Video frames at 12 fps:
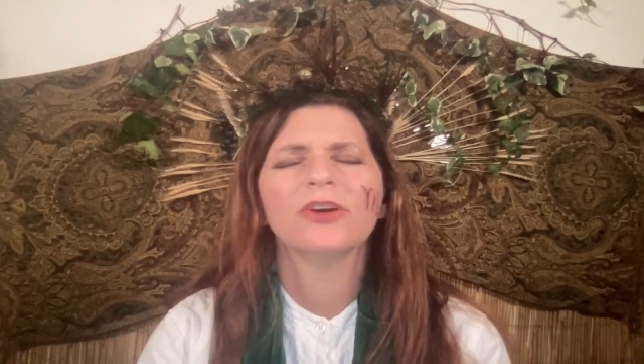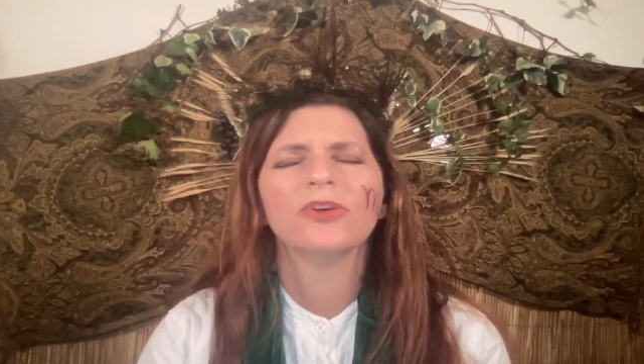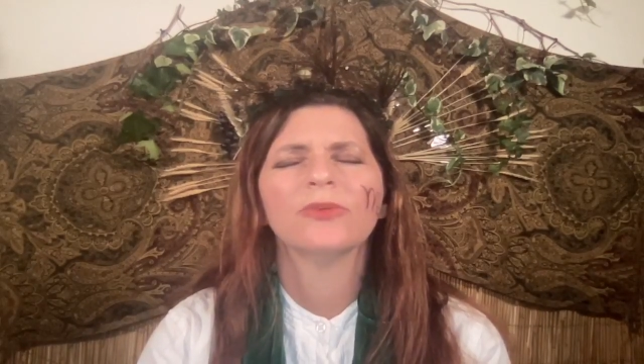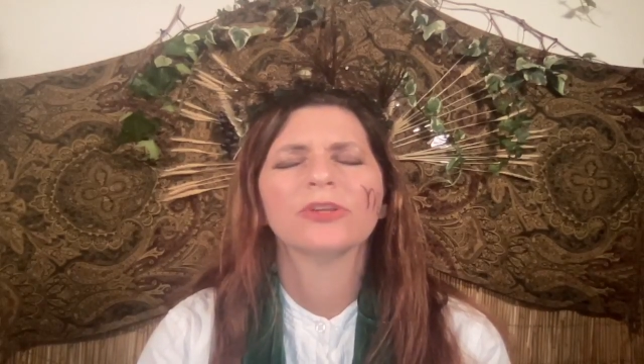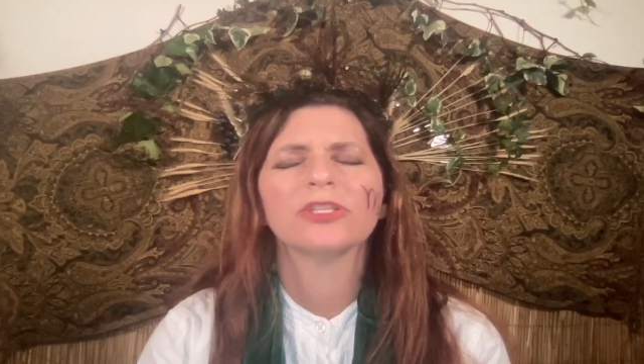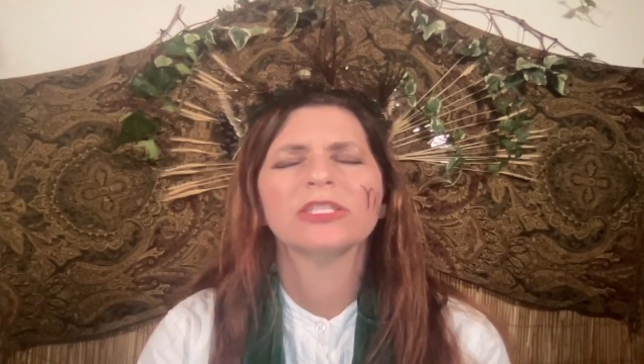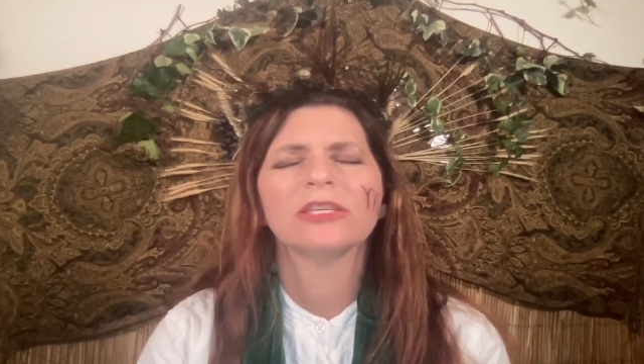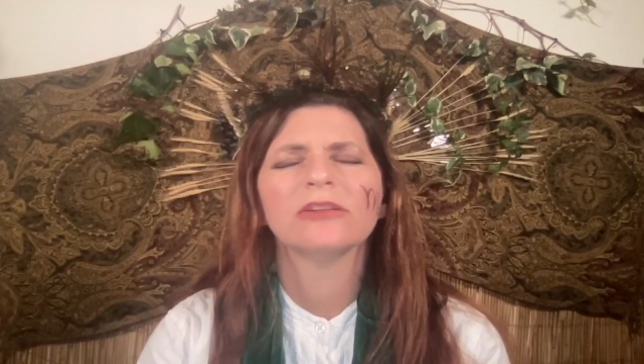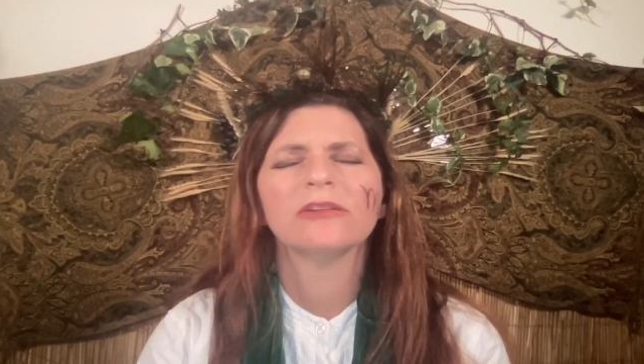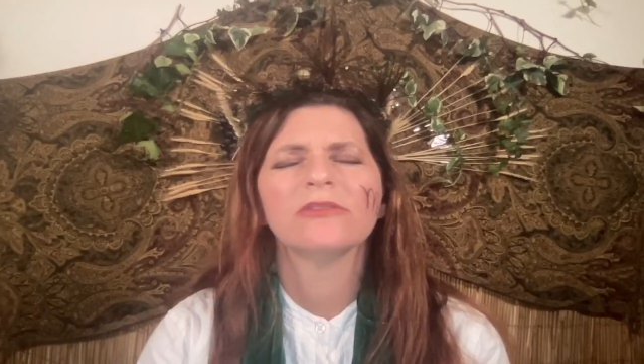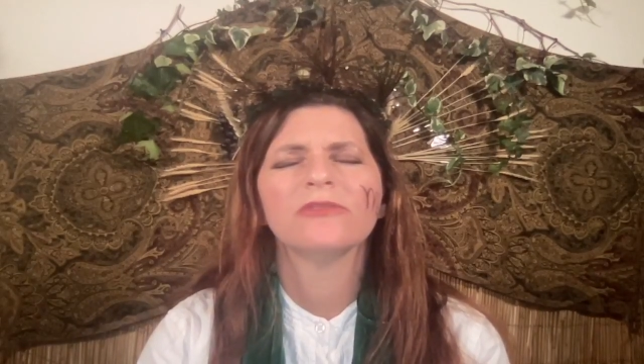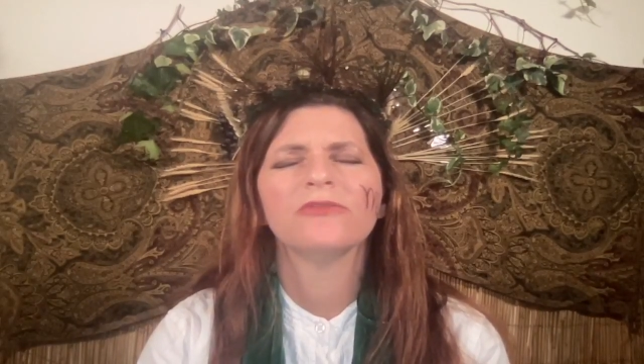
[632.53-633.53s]
who are still
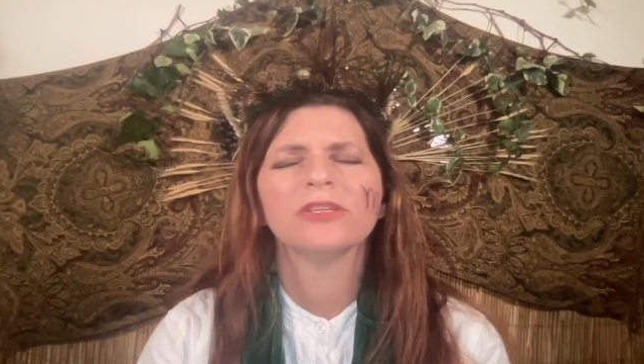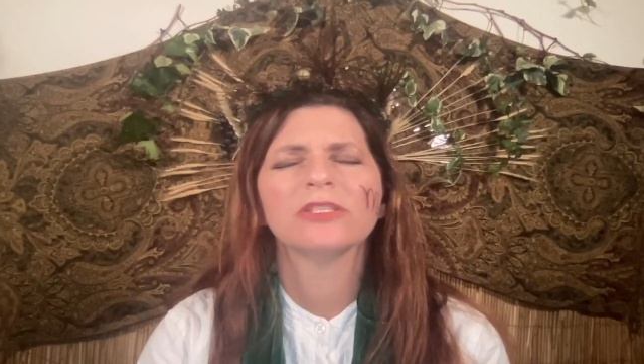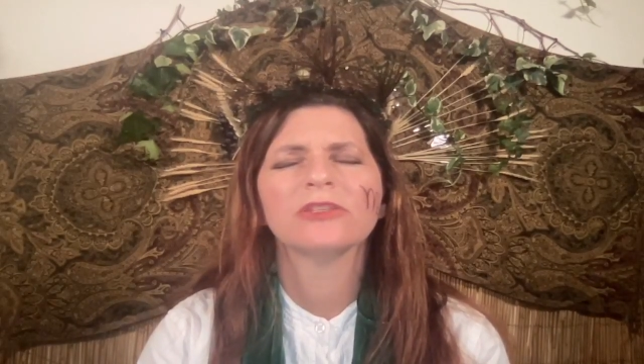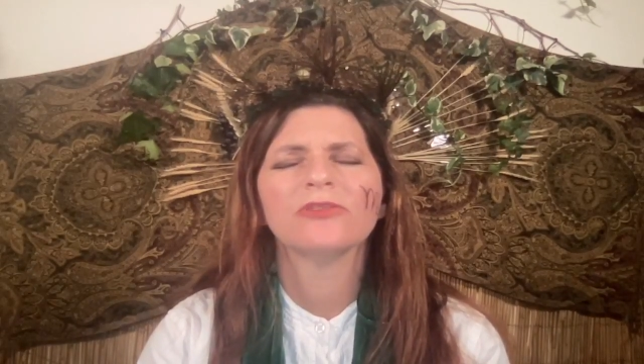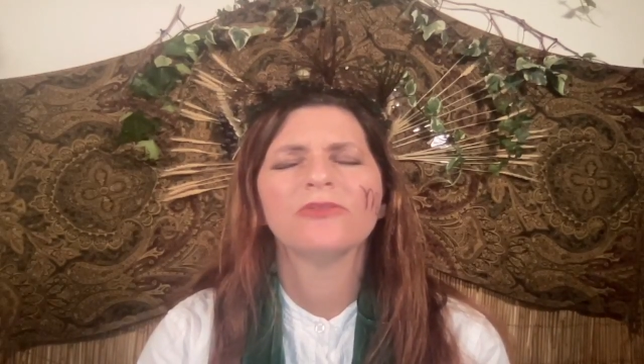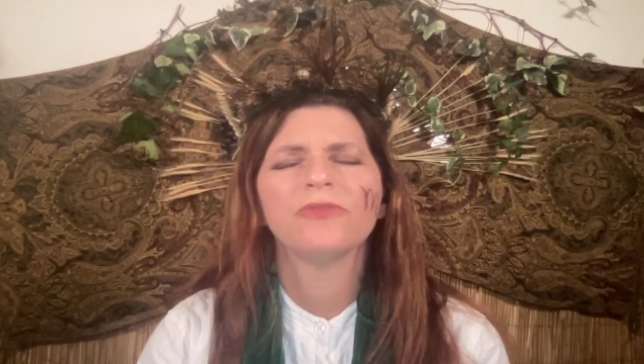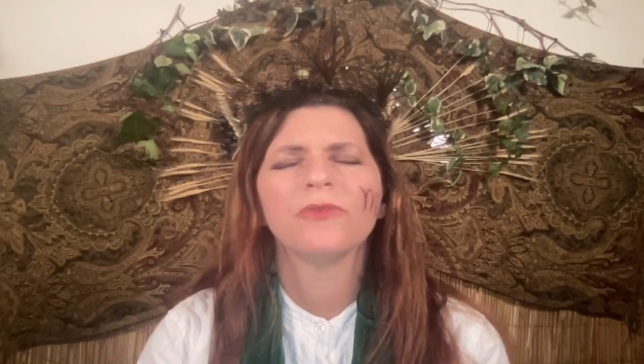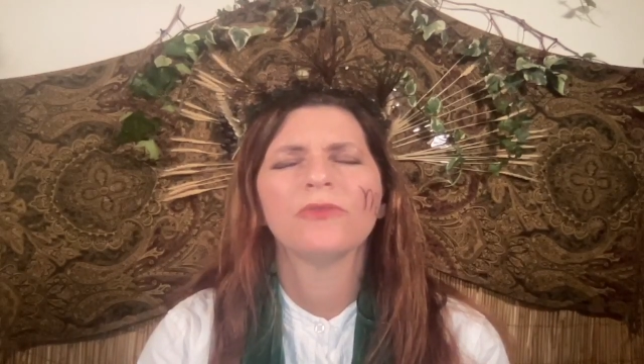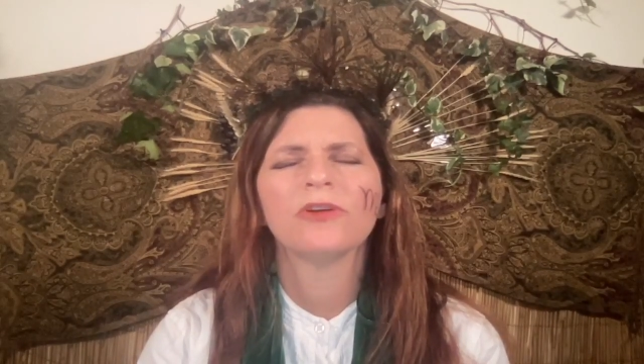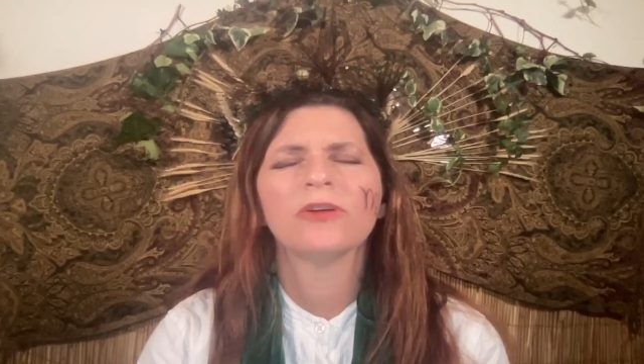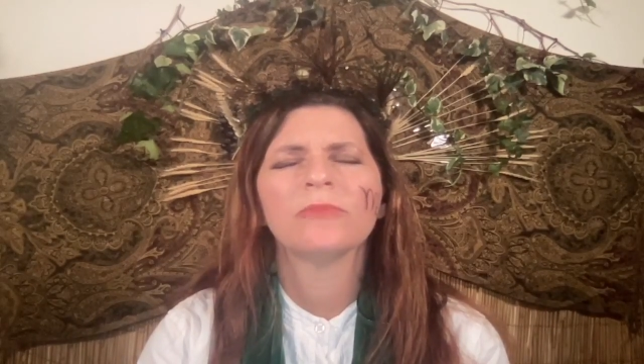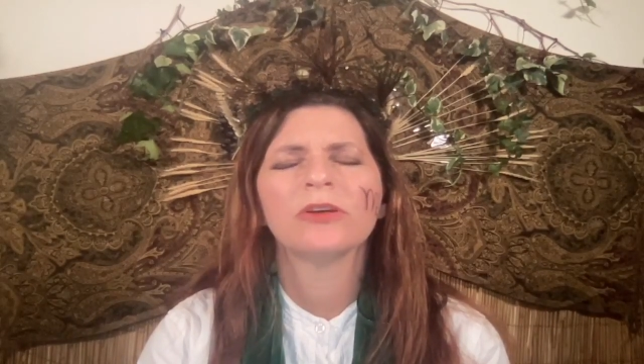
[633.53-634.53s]
in the physical
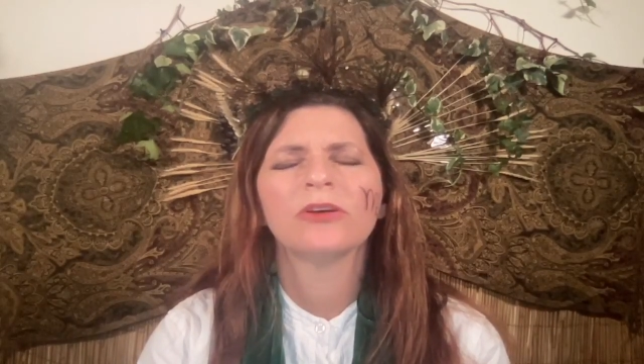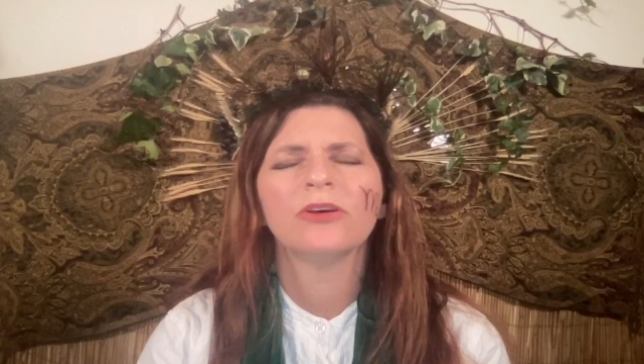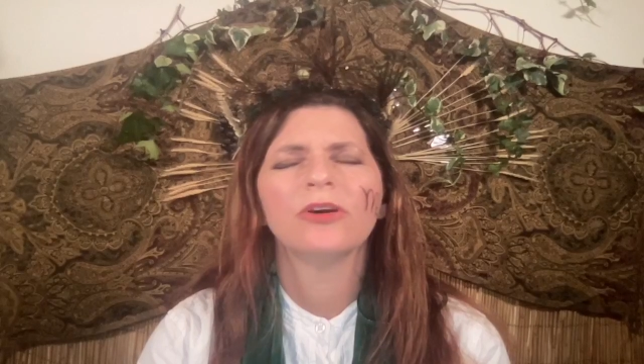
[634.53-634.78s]
form